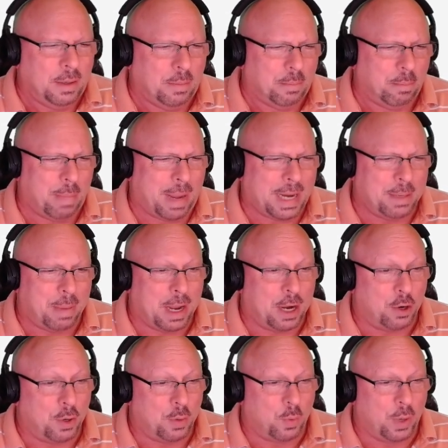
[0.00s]
Main
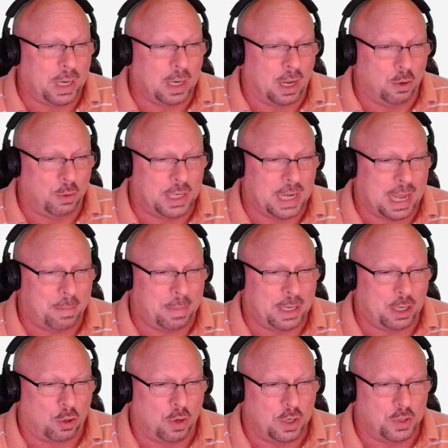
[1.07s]
battery reload time
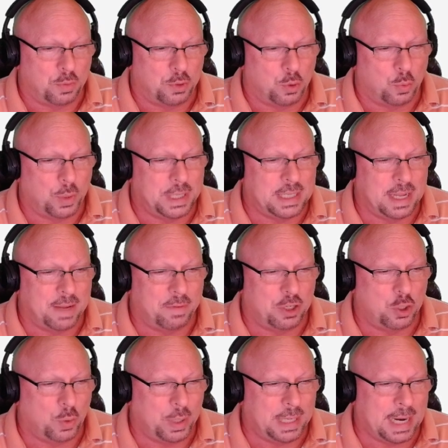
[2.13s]
increased from 27 to
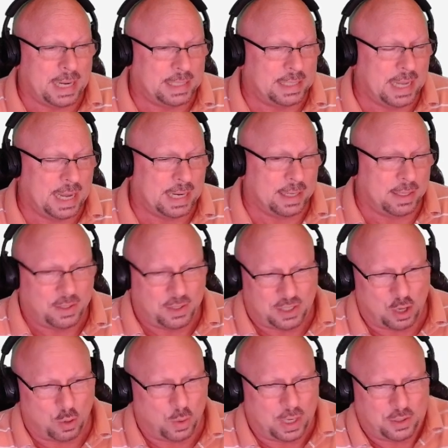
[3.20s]
29 seconds.
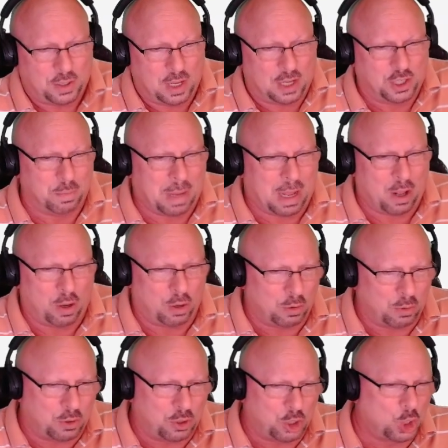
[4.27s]
So a small
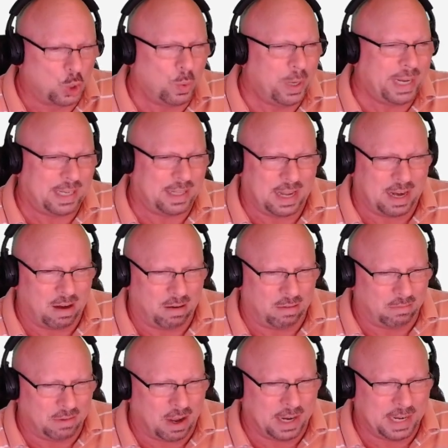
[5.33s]
tweak there,
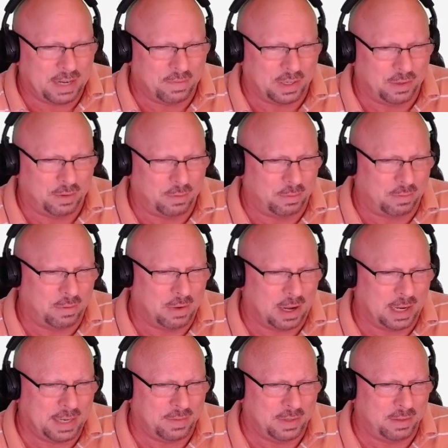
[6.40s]
not even
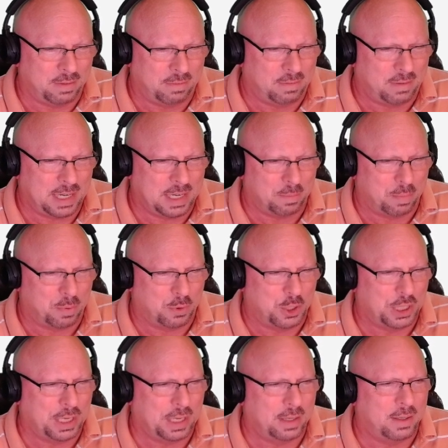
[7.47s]

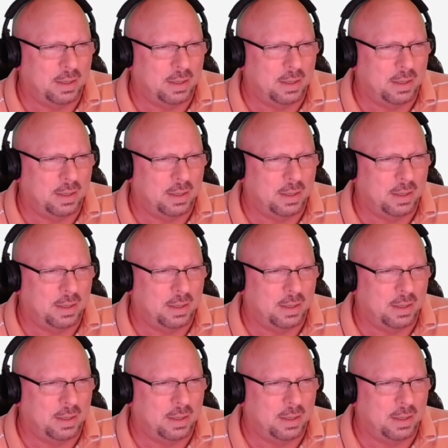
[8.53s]
10%.